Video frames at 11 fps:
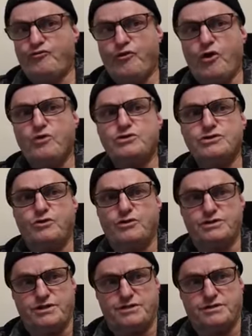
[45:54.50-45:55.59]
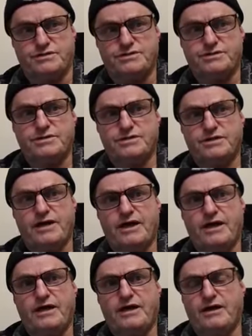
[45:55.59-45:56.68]
False Christians
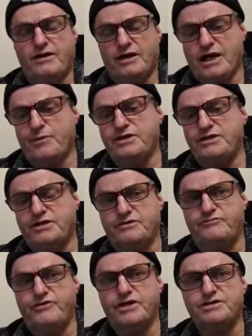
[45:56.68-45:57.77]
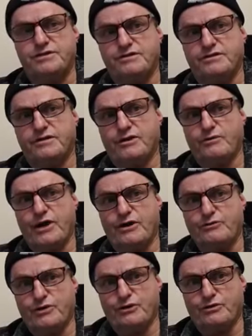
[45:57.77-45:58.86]
come under conviction
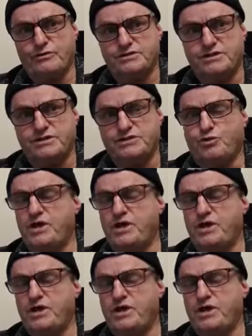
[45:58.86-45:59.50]
around real Christians.